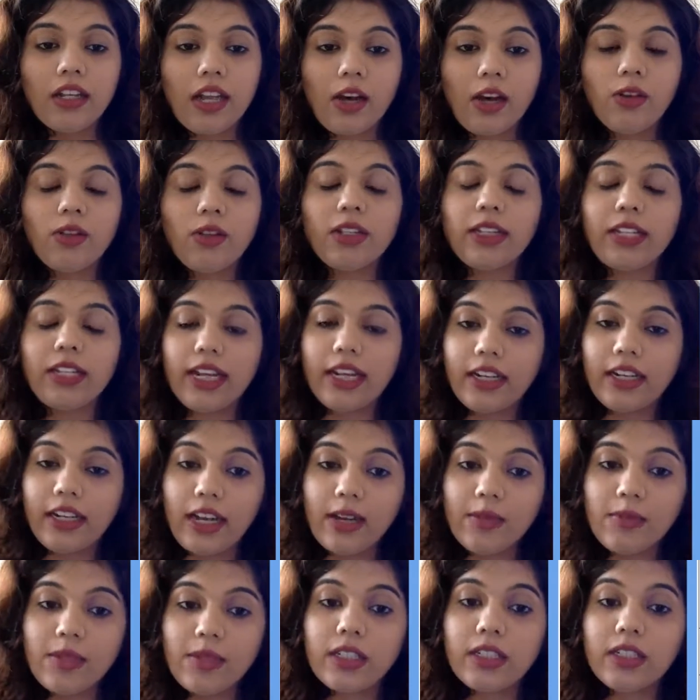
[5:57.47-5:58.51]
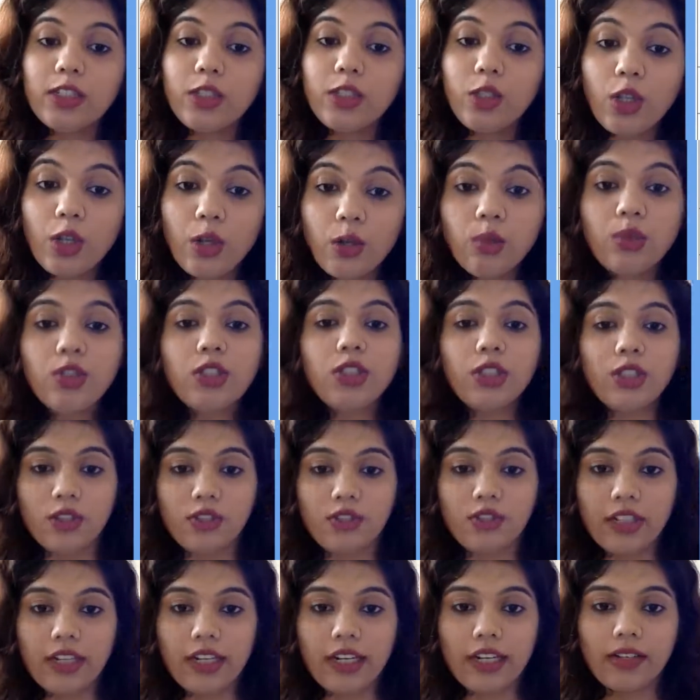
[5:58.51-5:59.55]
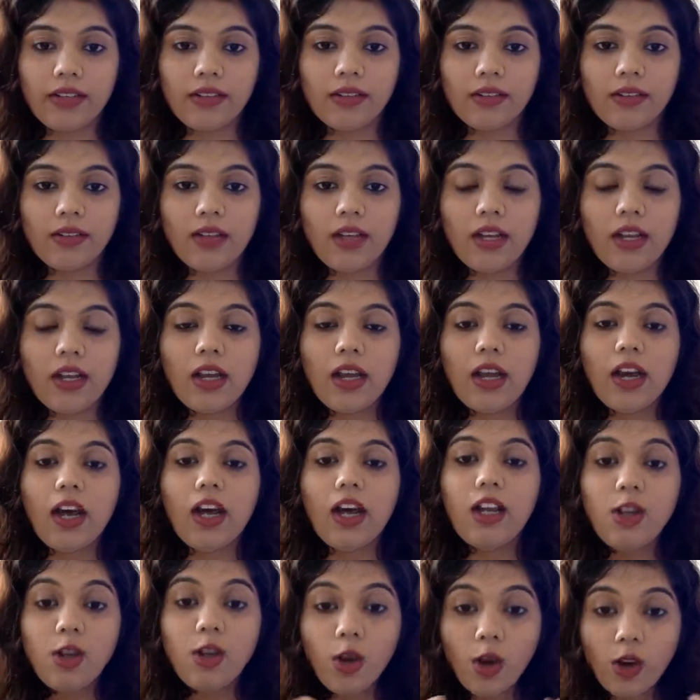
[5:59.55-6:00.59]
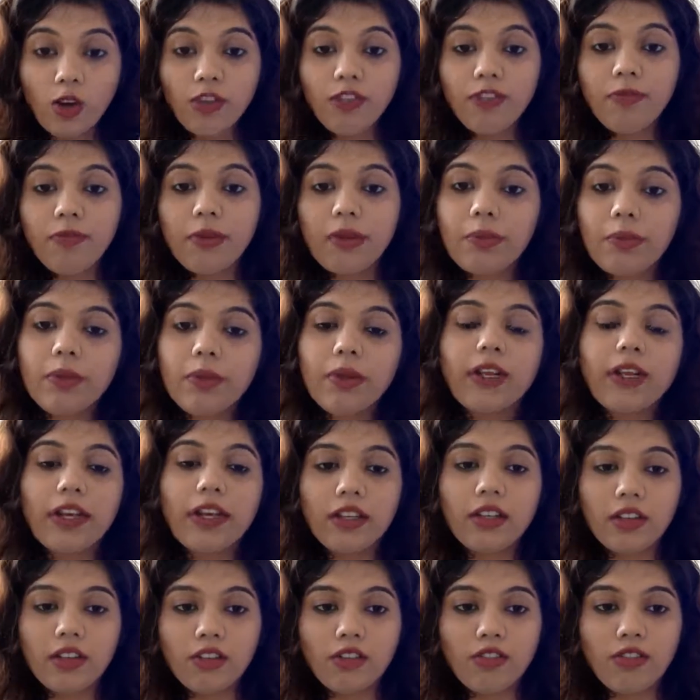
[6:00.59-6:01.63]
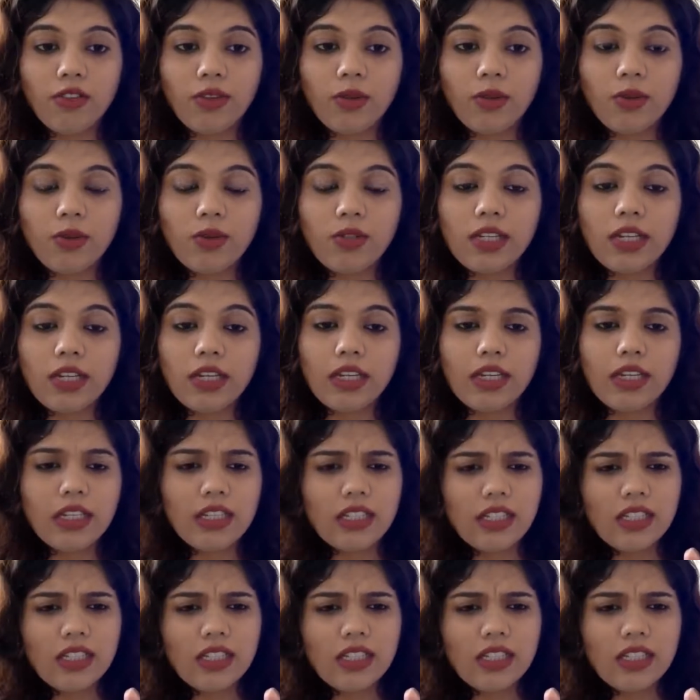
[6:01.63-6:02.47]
Now, then comes the conclusion of the letter. A lot of people get confused that